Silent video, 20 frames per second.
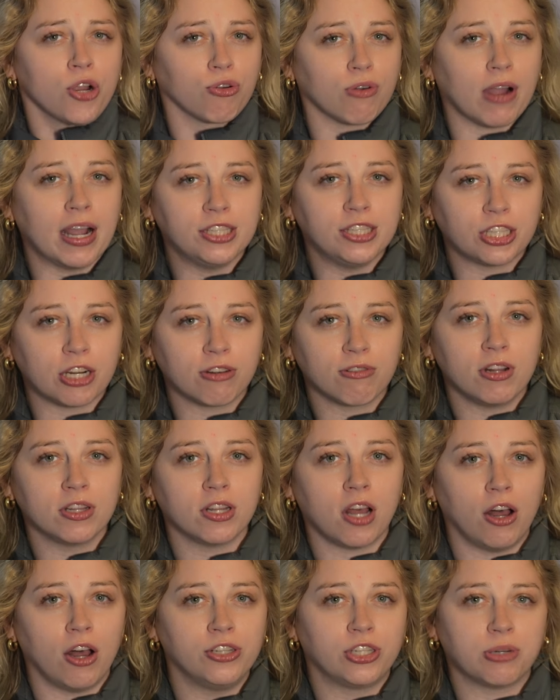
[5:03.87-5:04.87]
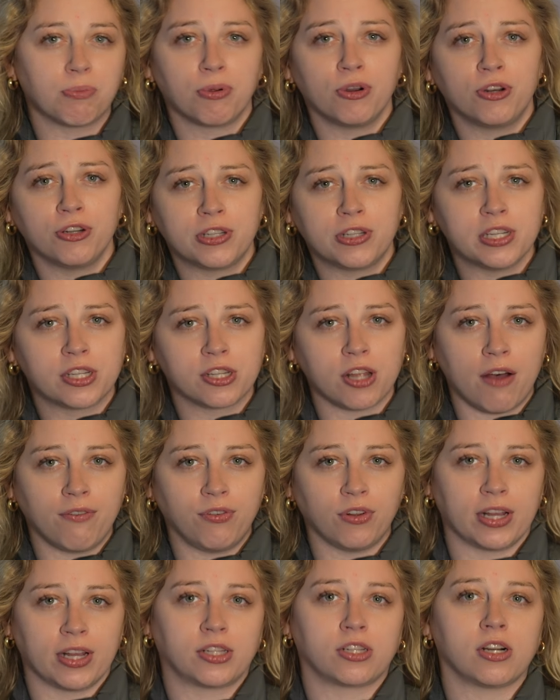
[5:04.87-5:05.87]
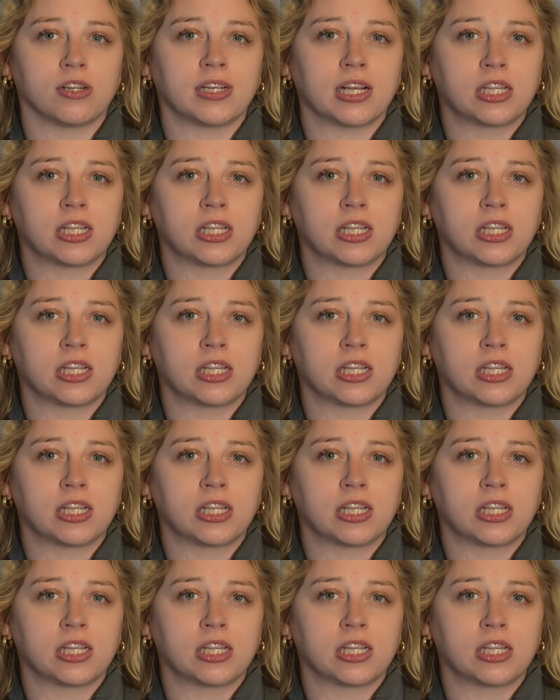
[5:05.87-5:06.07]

great general knowledge, and produces thoughtful answers,